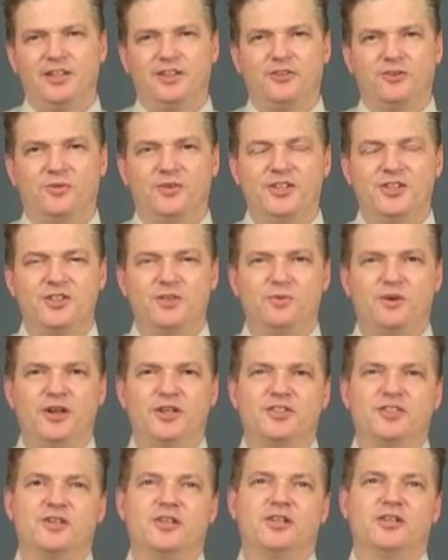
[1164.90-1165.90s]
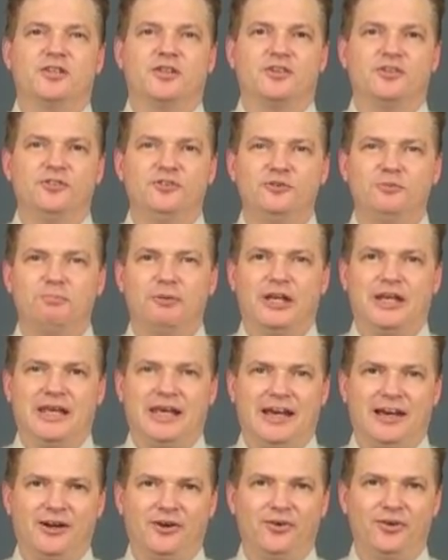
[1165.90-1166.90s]
The reason why it's called a loop
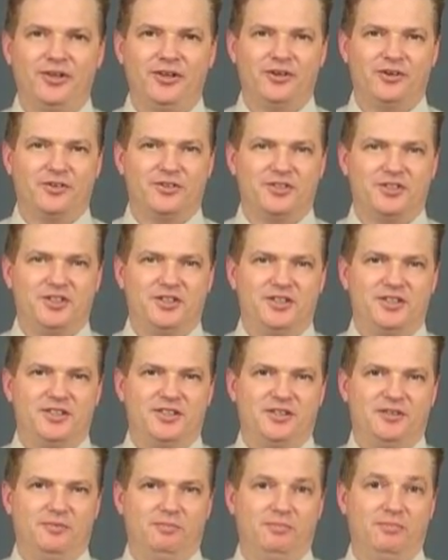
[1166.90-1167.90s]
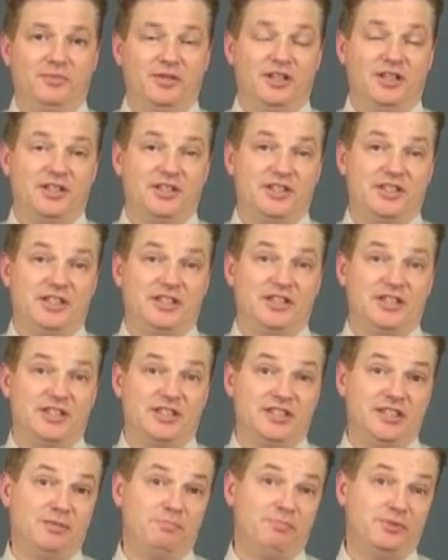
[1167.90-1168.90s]
carrier system is in the
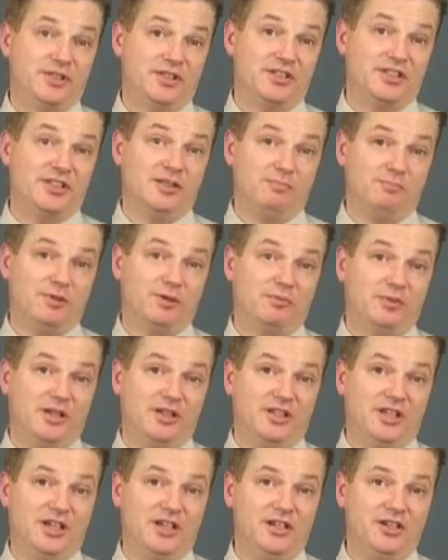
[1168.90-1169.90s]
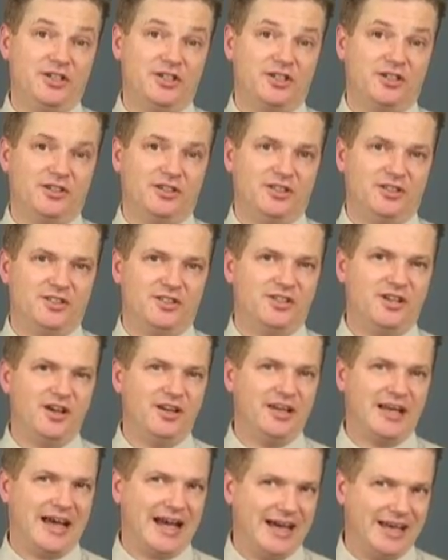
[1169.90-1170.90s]
simplest implementation, it's
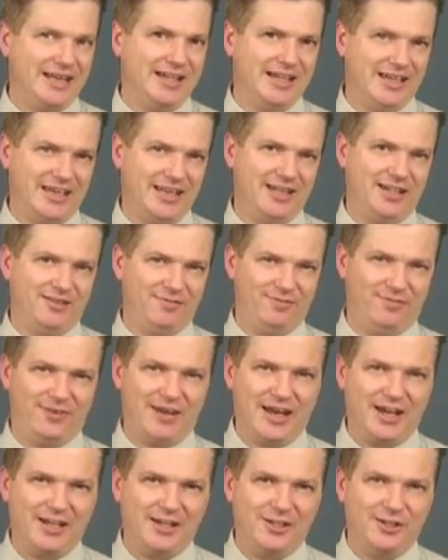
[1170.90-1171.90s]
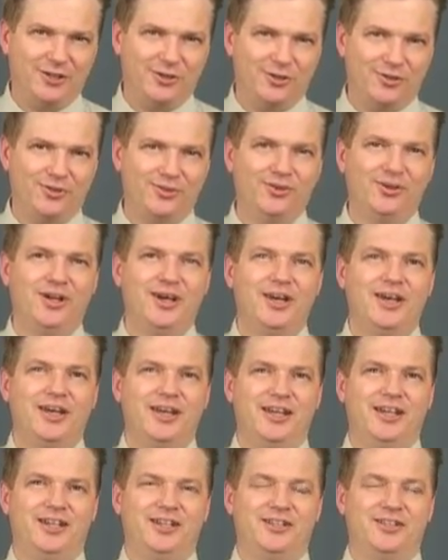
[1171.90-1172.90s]
not adding any value
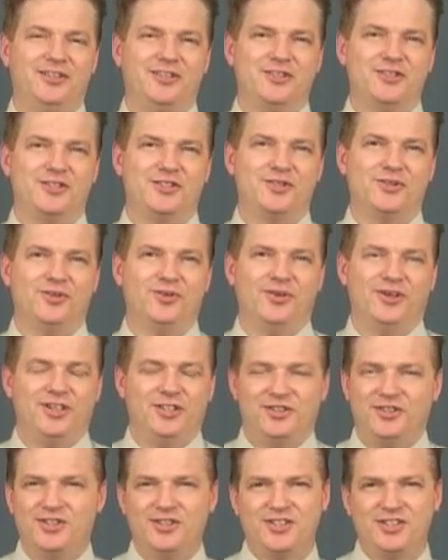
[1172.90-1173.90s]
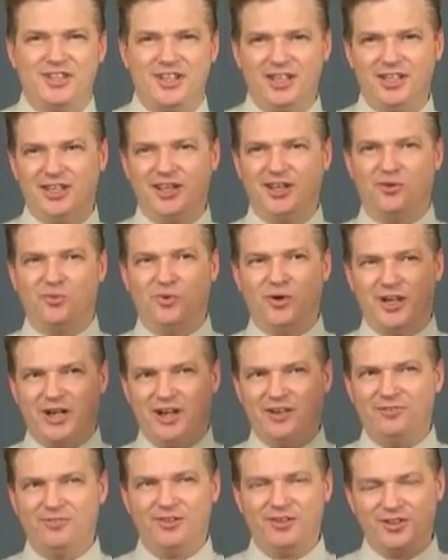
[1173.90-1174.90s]
into the story. It's just taking
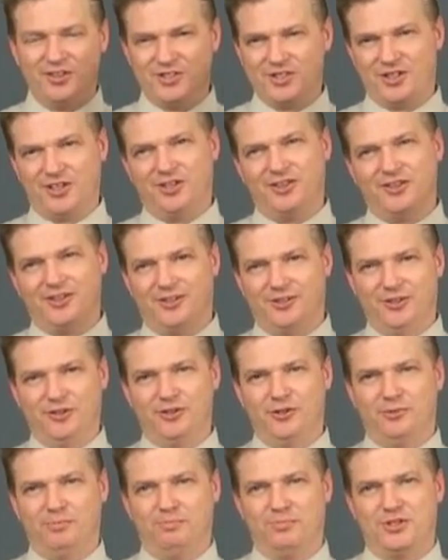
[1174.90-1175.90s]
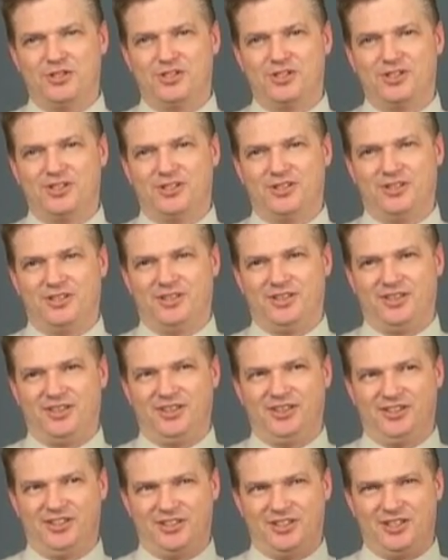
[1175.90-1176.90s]
whatever is on the loops
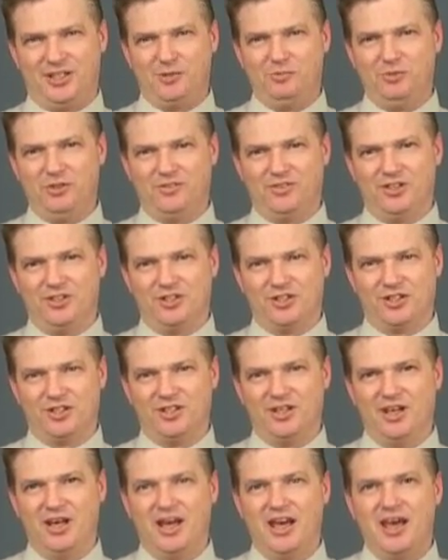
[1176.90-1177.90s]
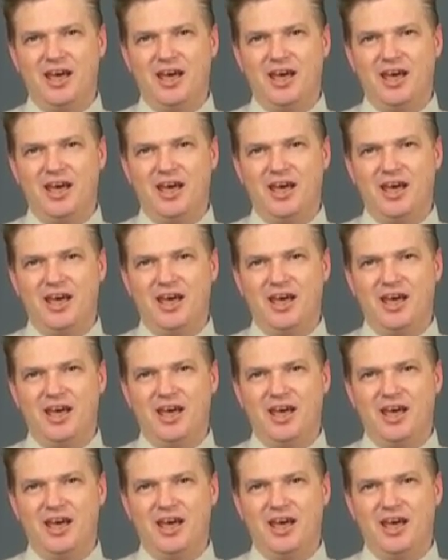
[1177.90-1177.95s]
in the subdivision